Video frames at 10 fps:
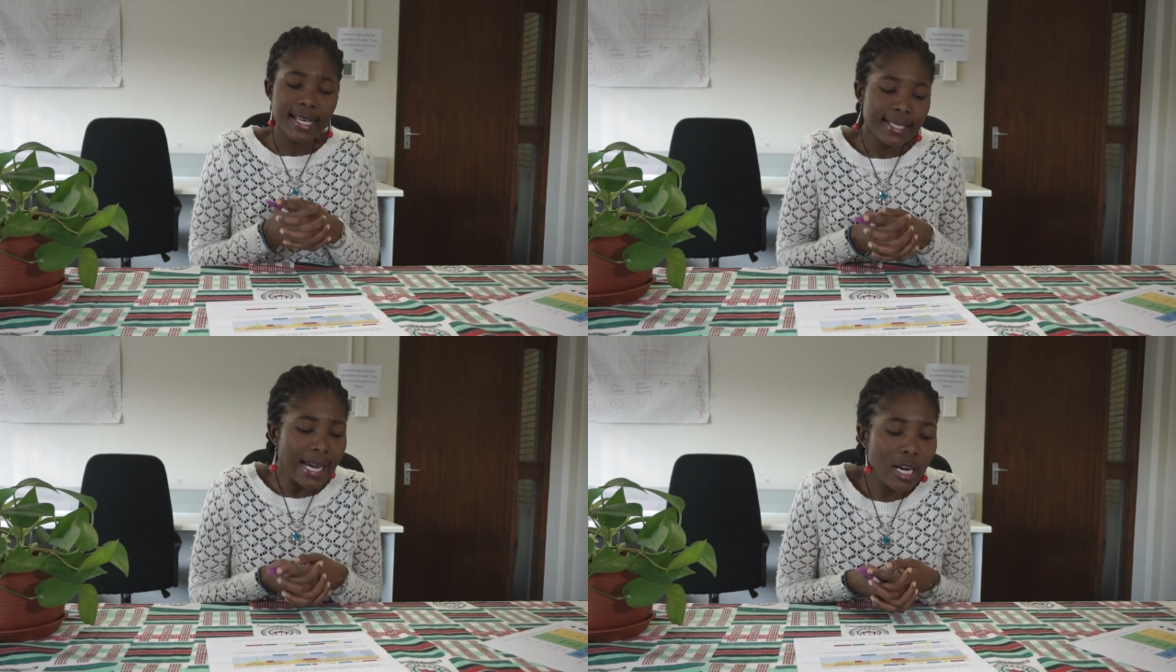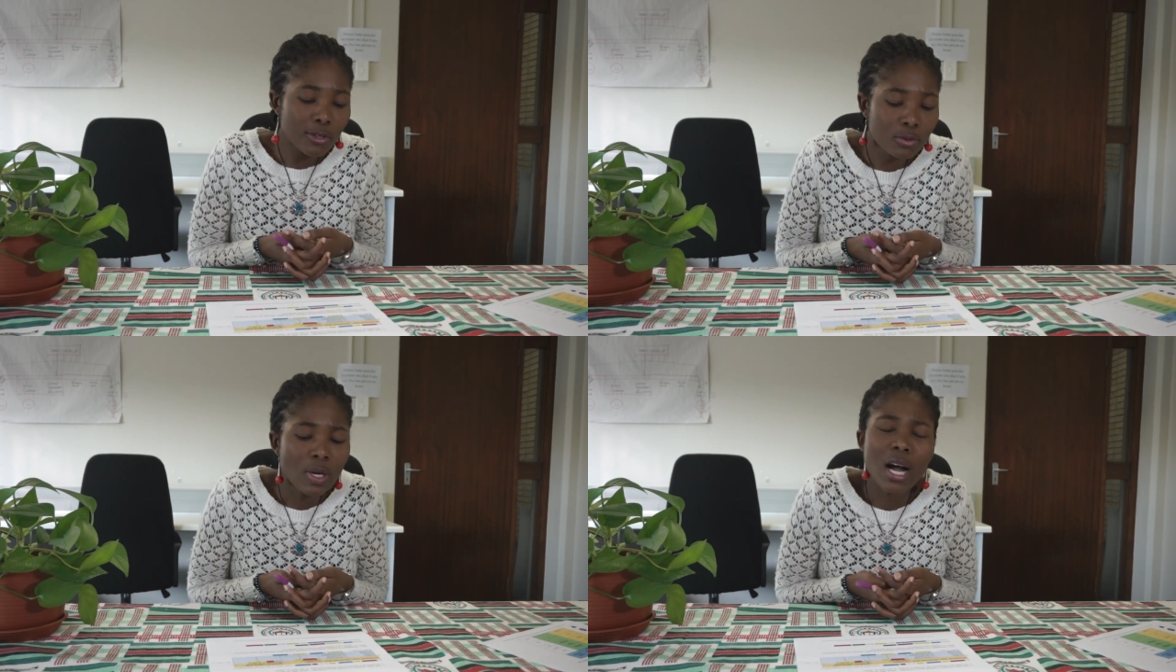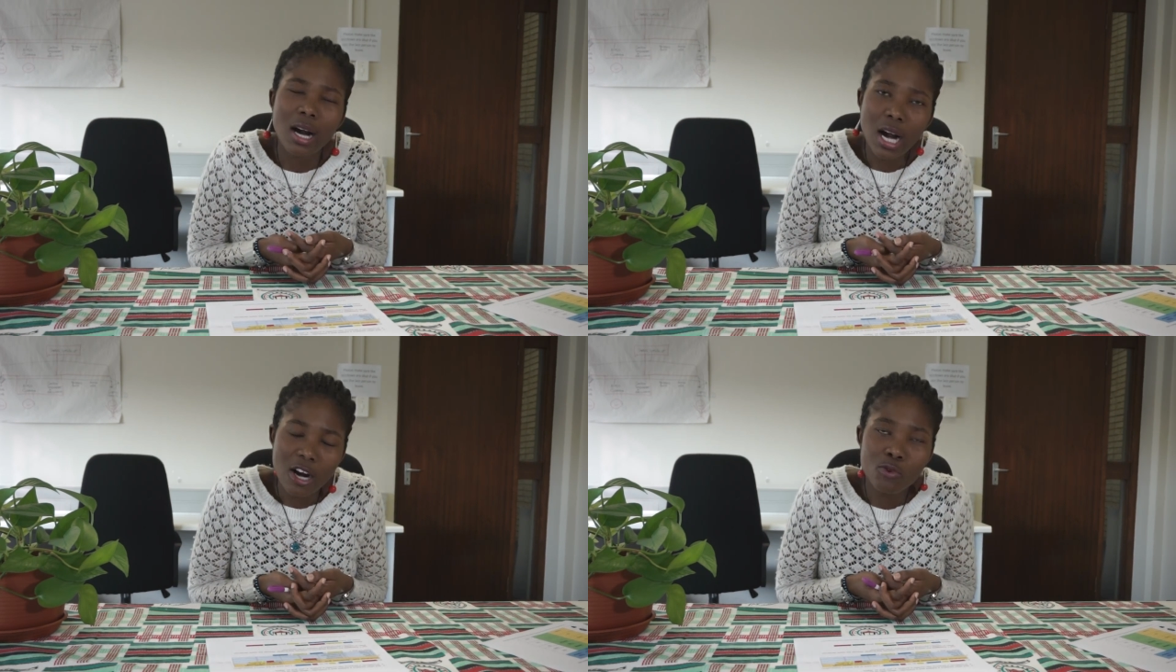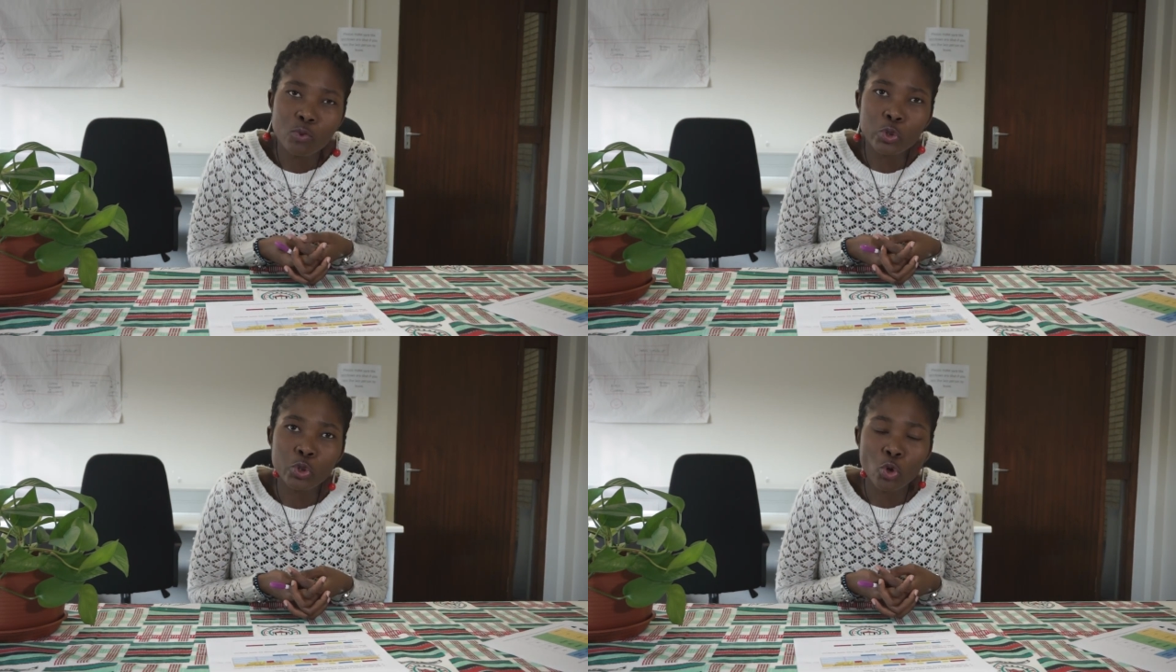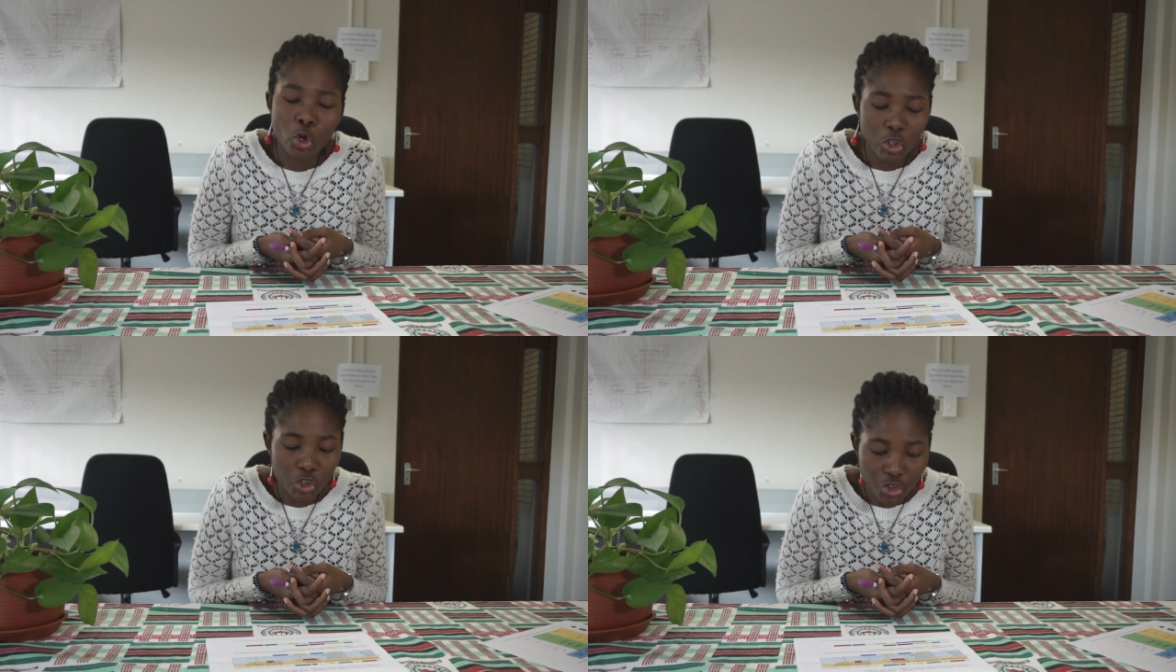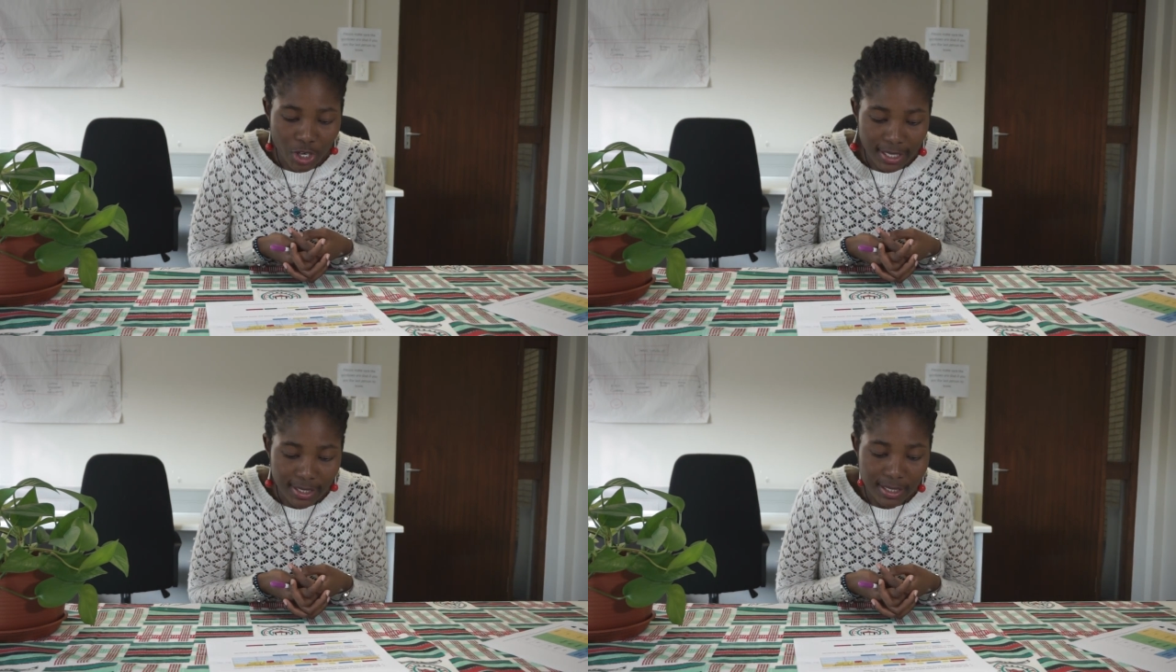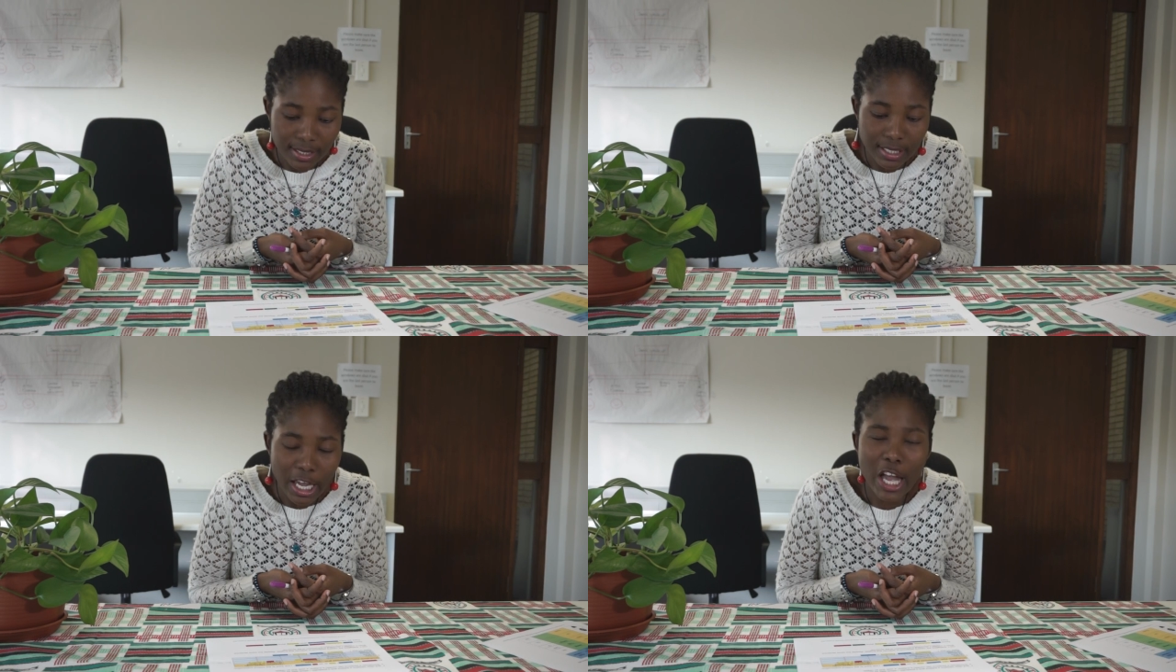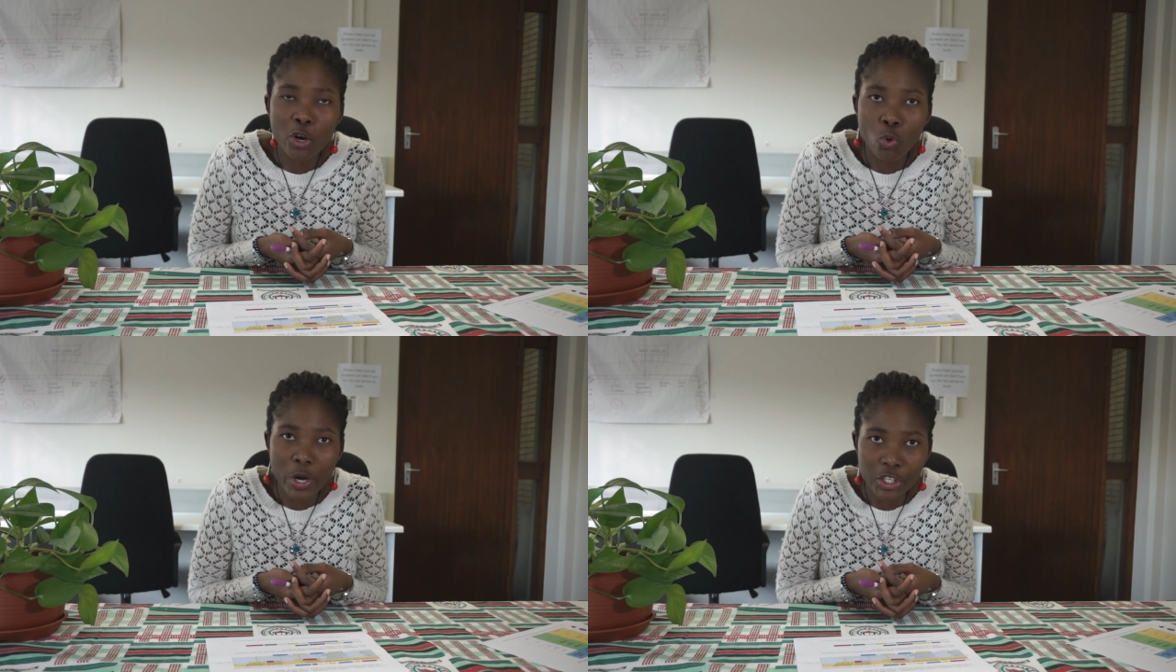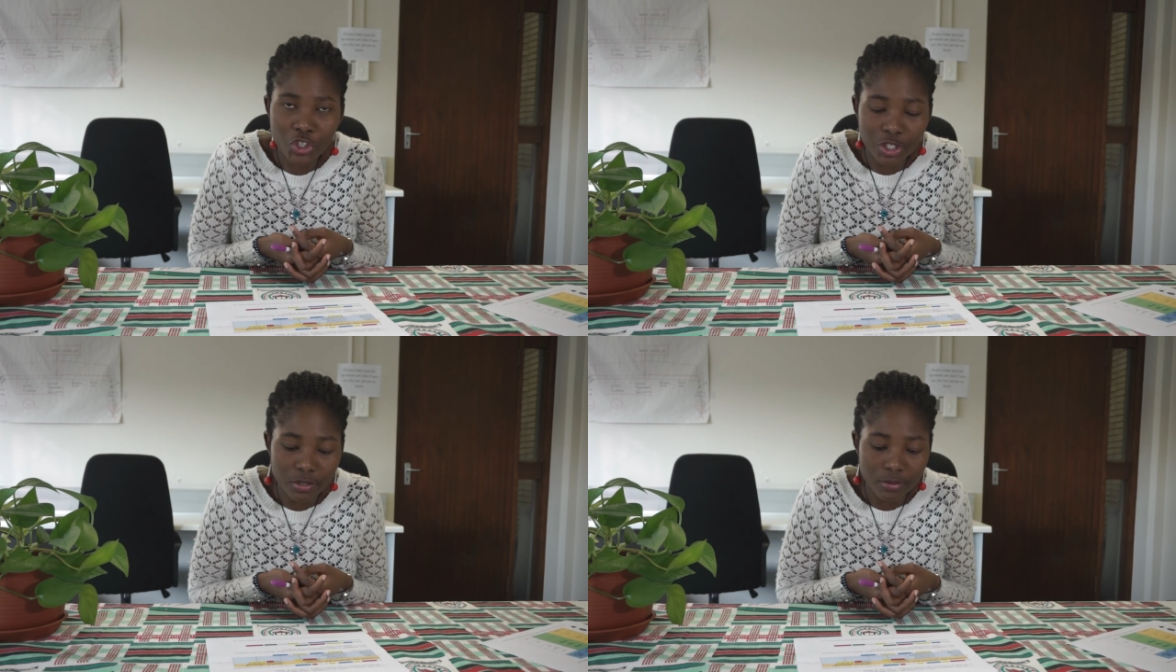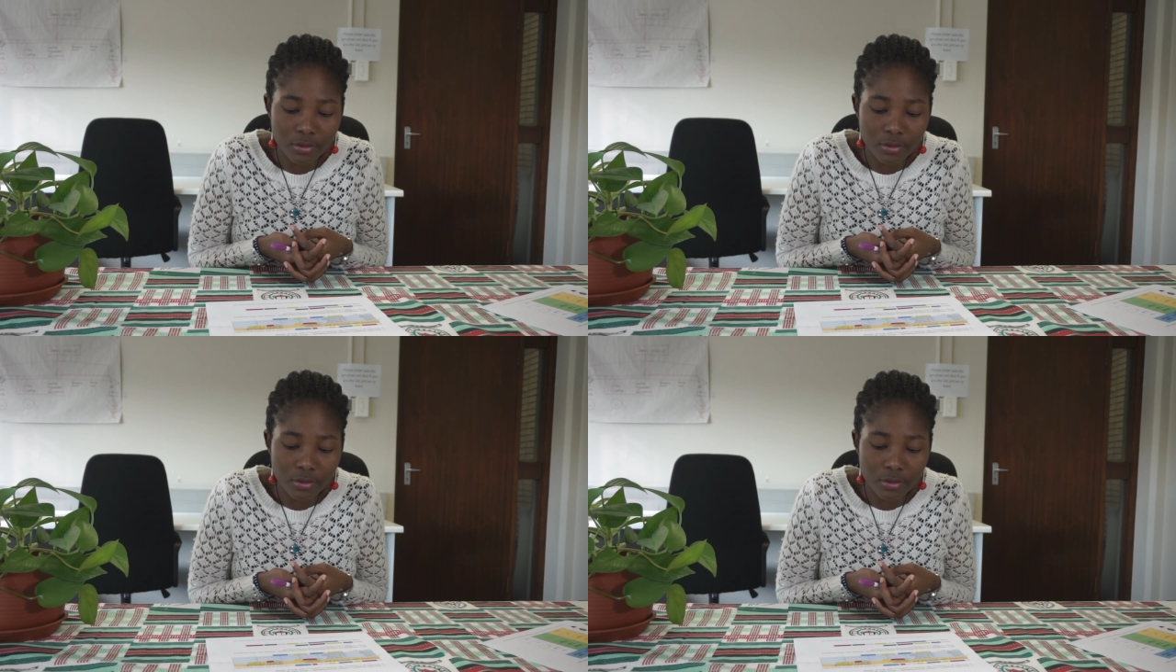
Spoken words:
Now, how would you construct a question